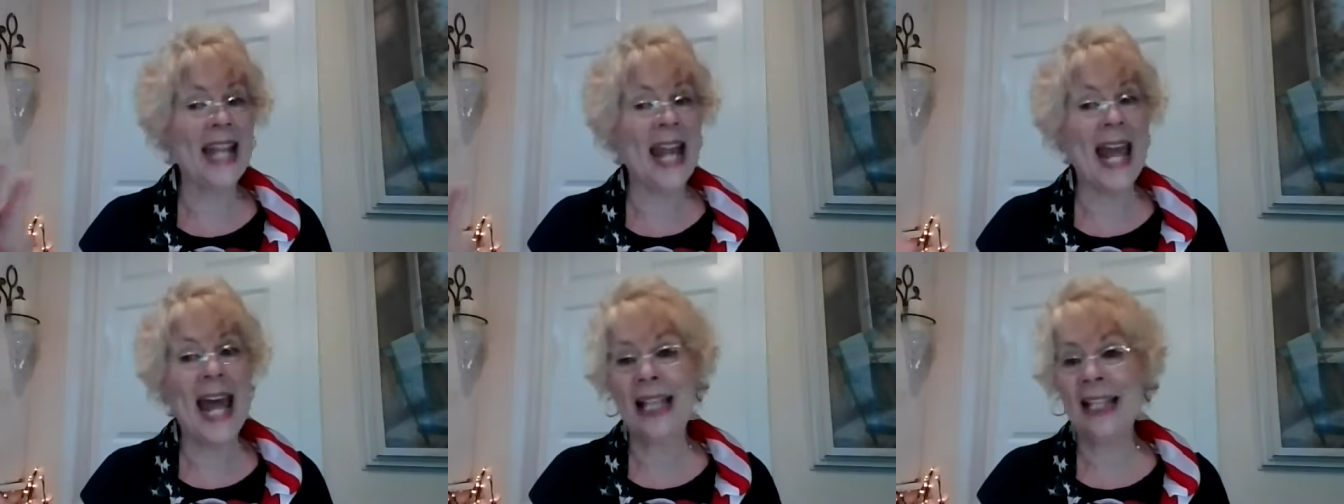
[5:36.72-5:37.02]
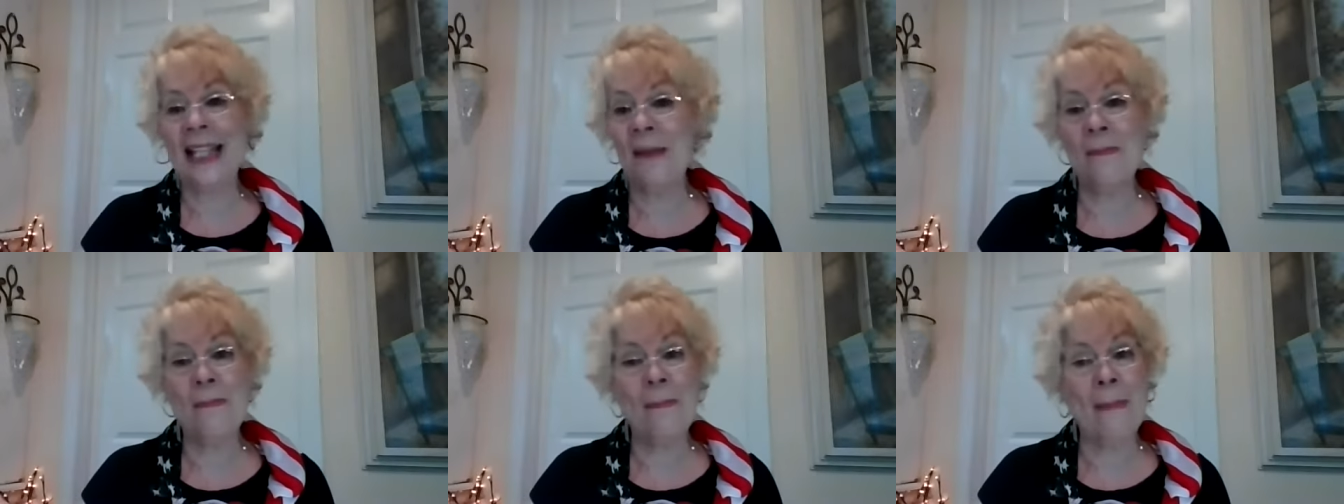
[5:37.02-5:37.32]
an
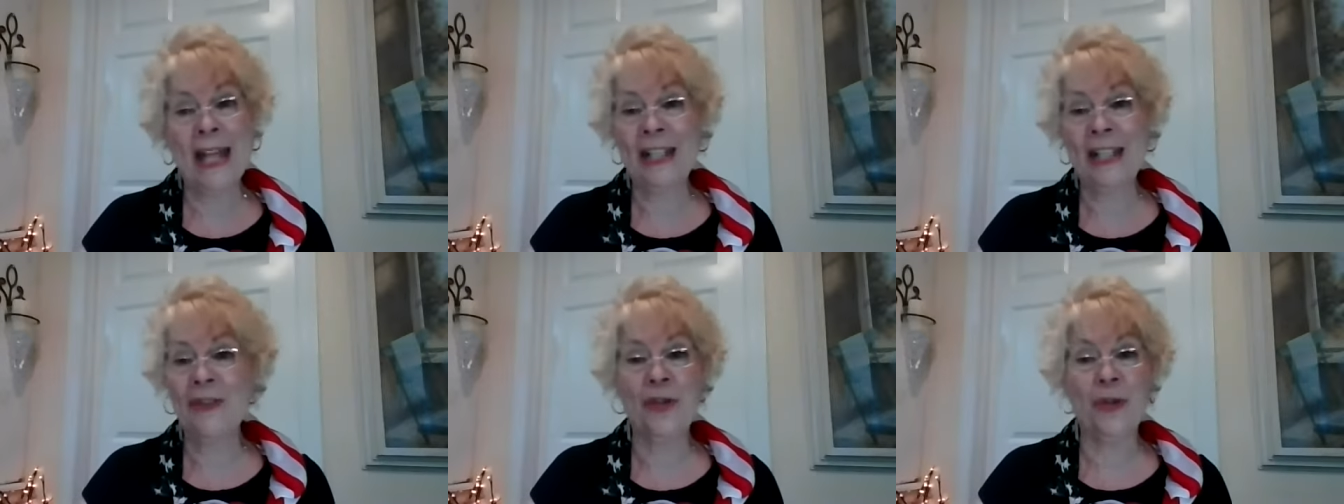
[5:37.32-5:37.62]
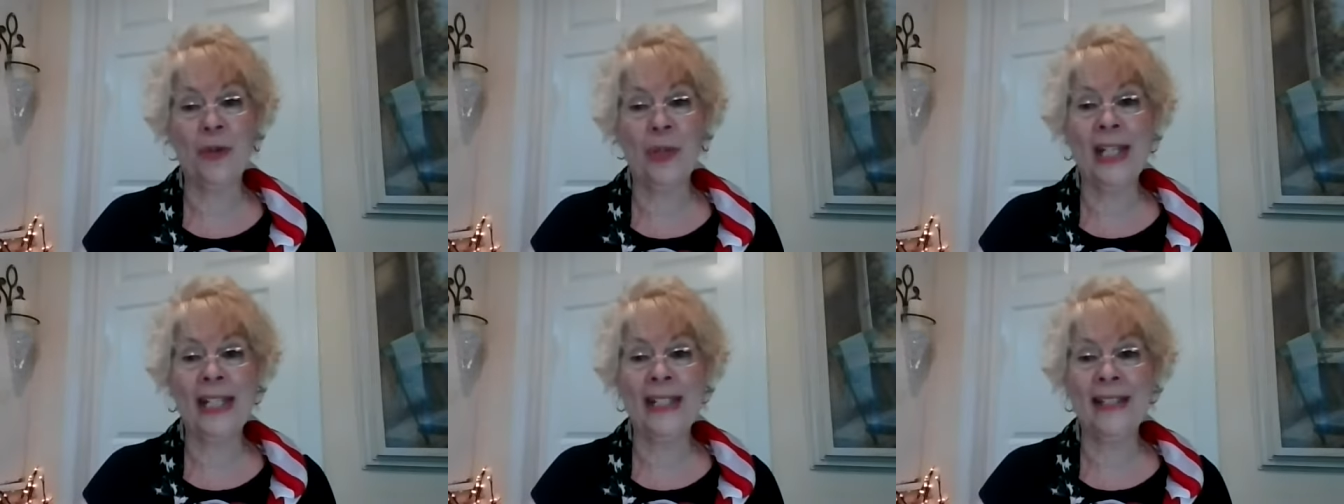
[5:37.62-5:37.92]

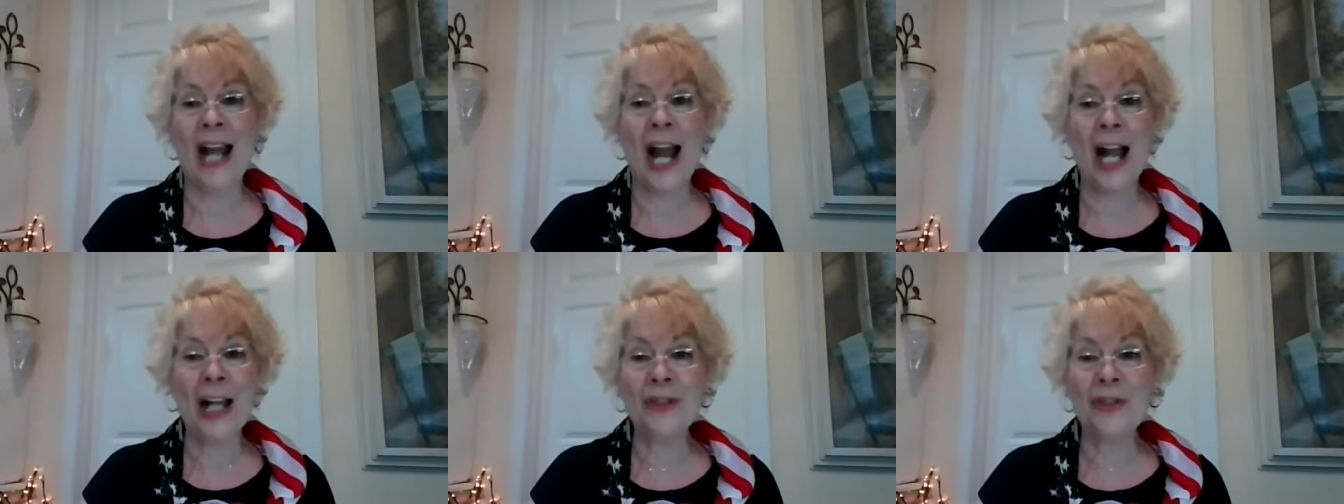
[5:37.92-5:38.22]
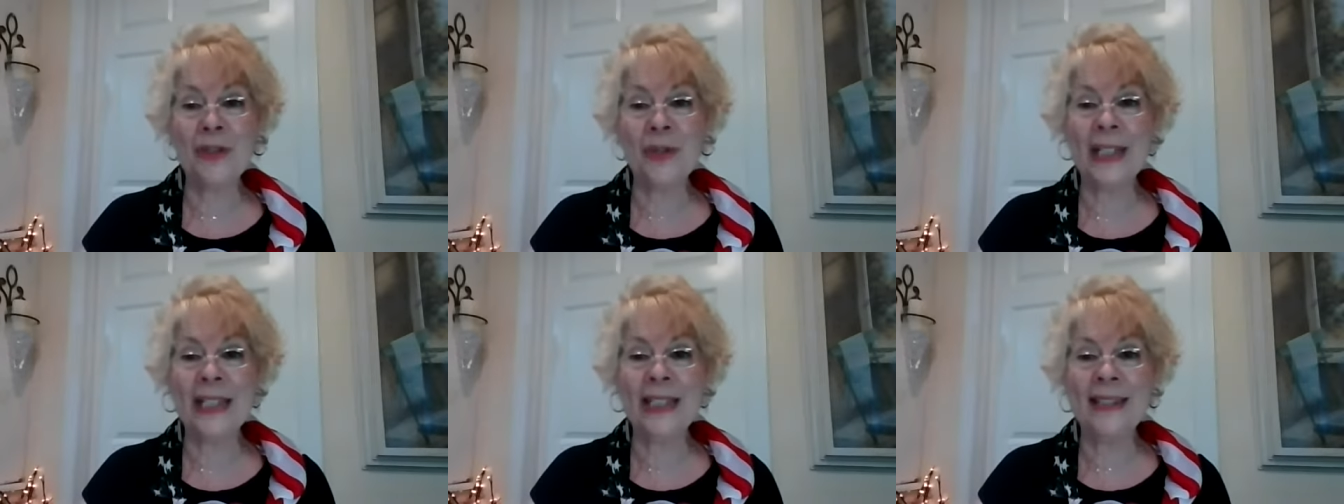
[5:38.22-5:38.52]
elementary
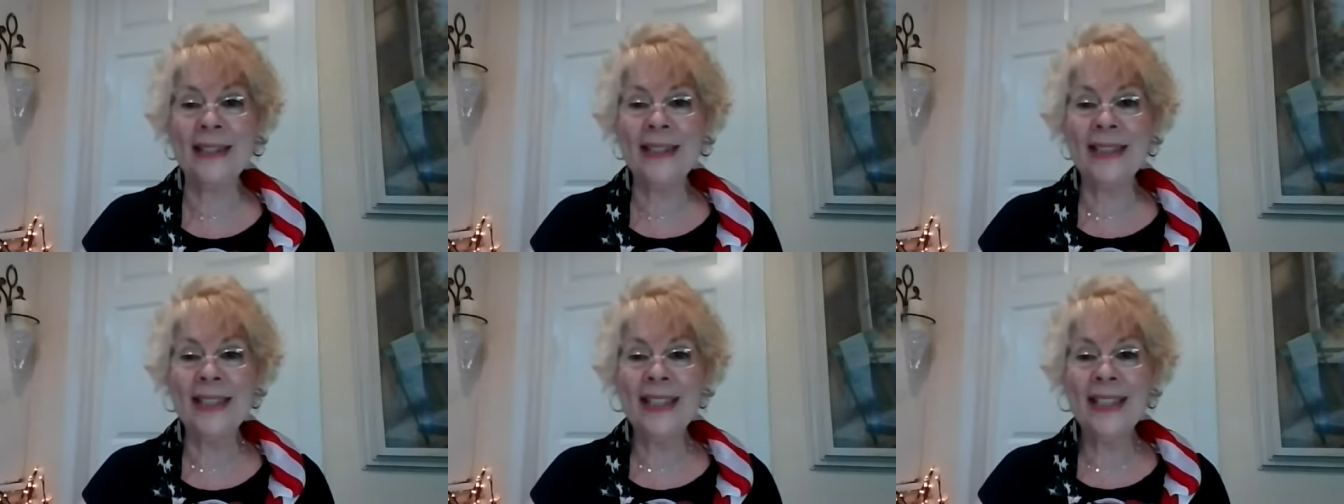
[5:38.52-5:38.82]
doctrine.